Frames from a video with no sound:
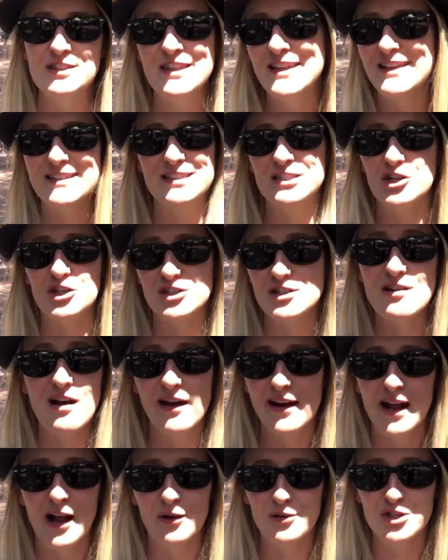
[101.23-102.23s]
that's just
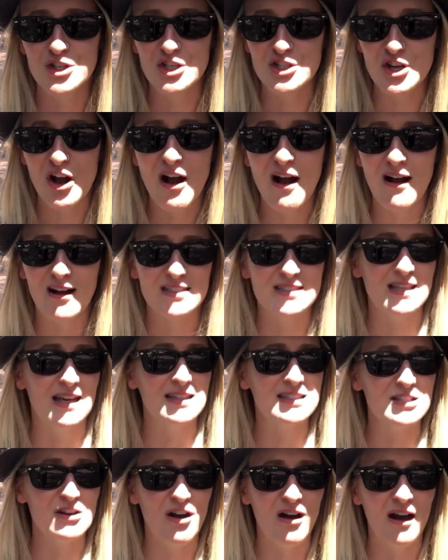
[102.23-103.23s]
not how she talks.
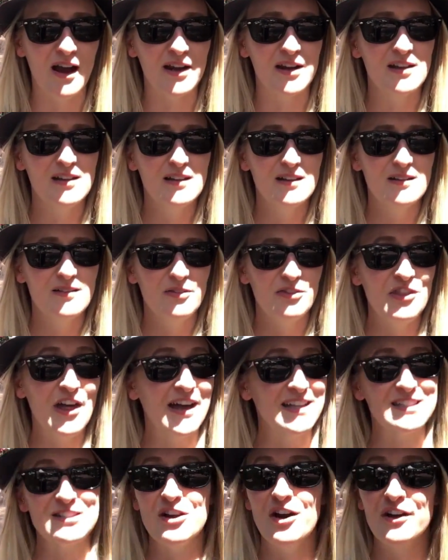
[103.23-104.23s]
That's
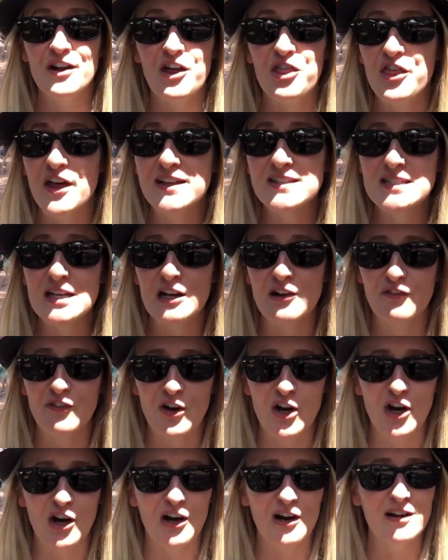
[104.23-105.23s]
not authentic
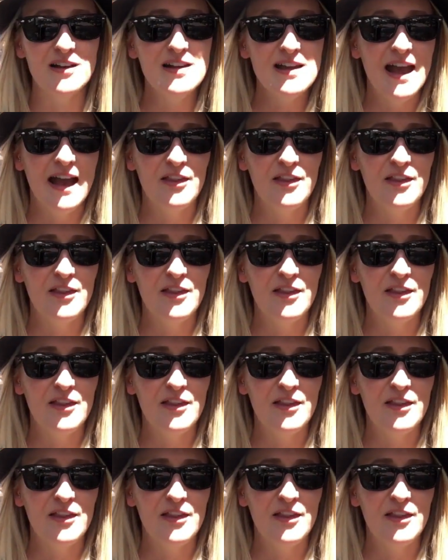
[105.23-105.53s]
for her.